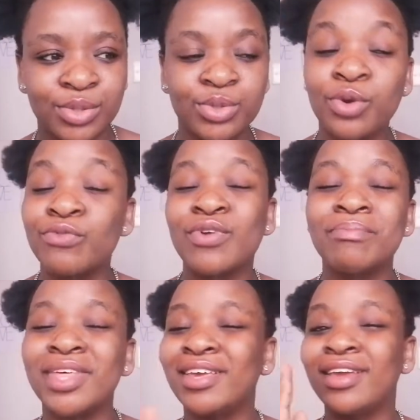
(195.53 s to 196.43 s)
So
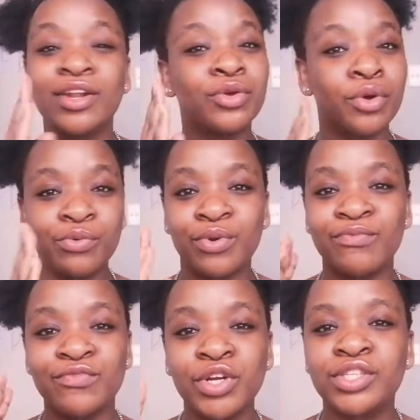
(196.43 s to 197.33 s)
from the get-go, from
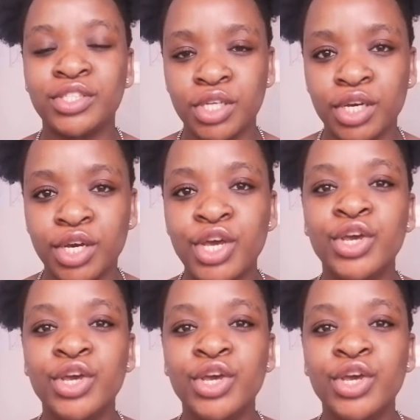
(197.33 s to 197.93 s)
first year,